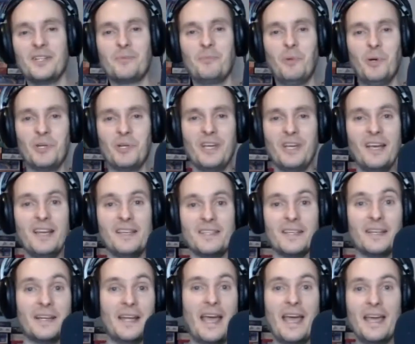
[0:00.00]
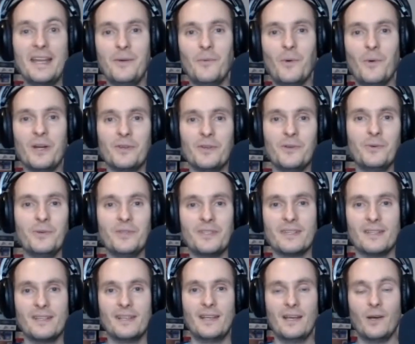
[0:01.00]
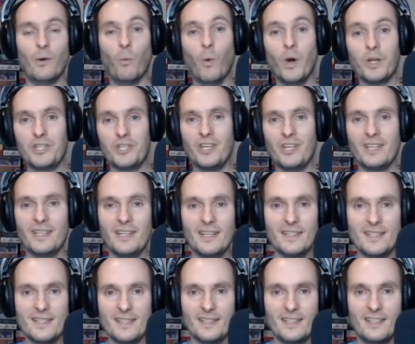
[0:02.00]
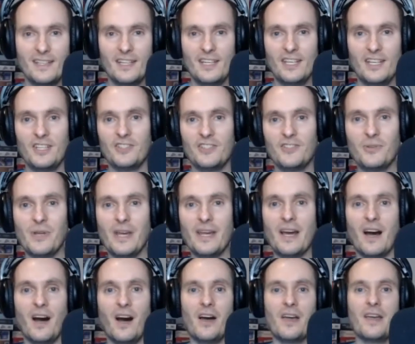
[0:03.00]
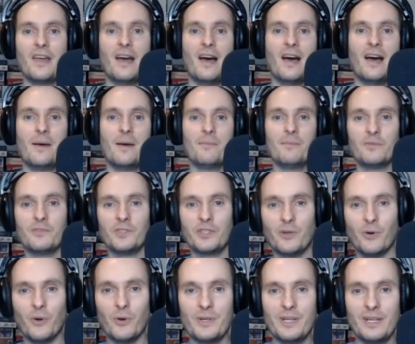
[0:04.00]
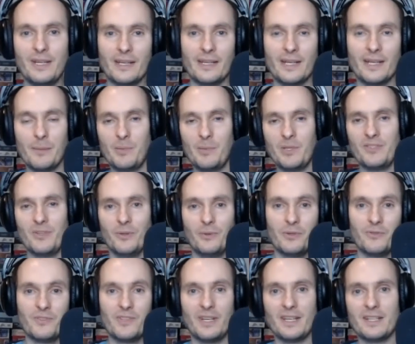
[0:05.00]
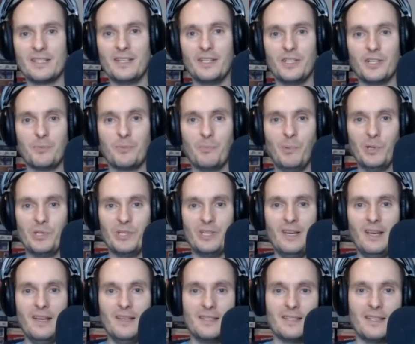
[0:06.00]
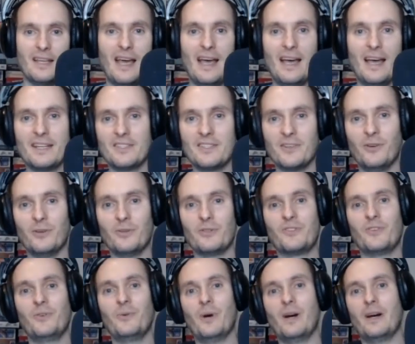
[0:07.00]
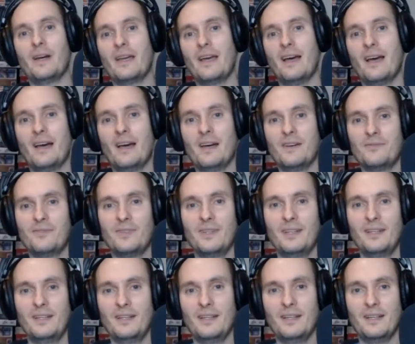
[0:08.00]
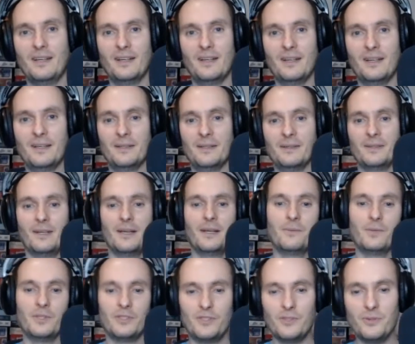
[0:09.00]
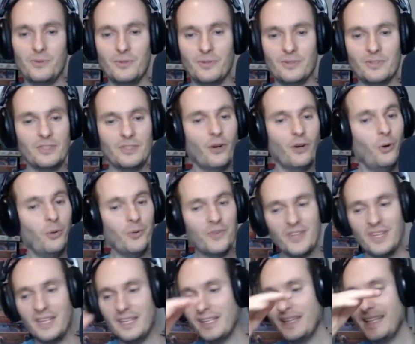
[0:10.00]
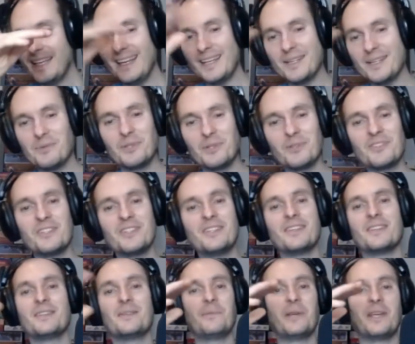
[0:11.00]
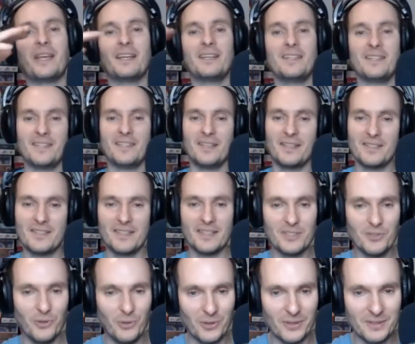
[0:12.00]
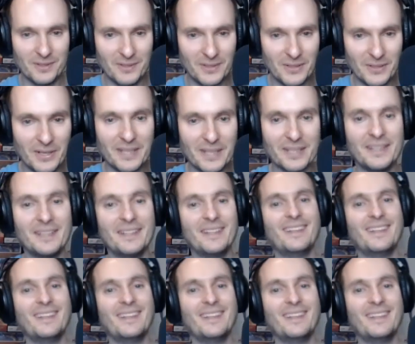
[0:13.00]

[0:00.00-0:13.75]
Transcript: English Podcast and anyone who is watching this. Today I am recording an episode of Zdenek's English Podcast, and also I have, uh, I will do the whole thing again because it doesn't make any sense at all. All right.